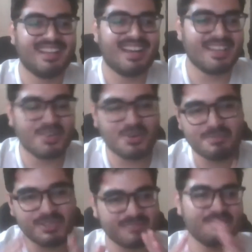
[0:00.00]
I hope
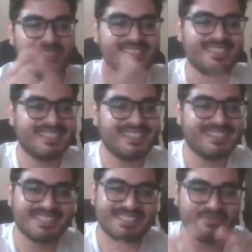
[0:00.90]
you remember the date.
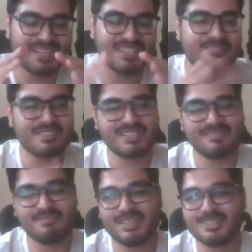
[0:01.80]
It's very special
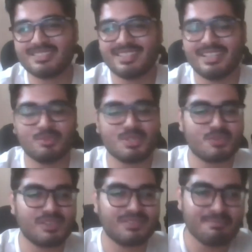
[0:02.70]
because it was
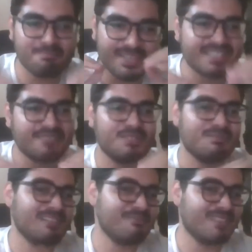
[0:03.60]
one of the best
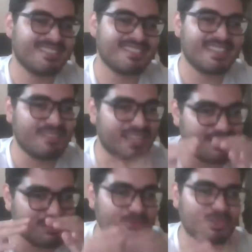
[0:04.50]
football matches I've
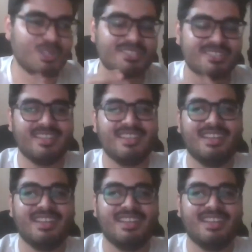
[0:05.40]
ever watched.